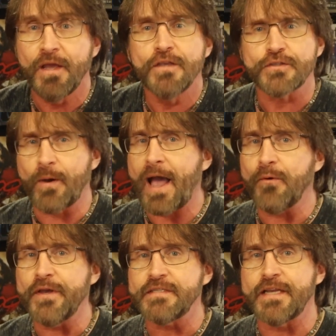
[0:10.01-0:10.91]
So
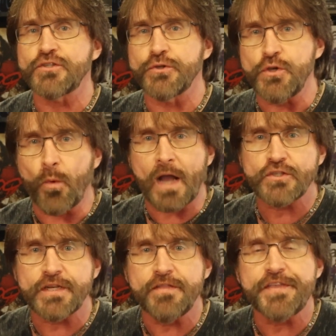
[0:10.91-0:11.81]
how is it? Should you
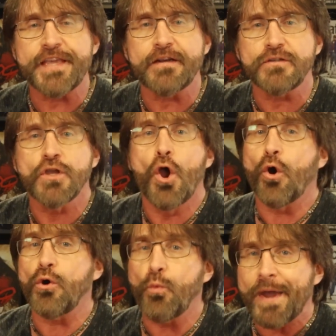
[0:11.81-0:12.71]
watch it in theaters
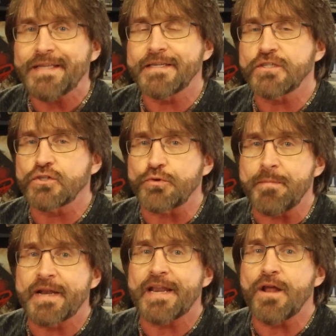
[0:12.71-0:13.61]
or wait to stream it at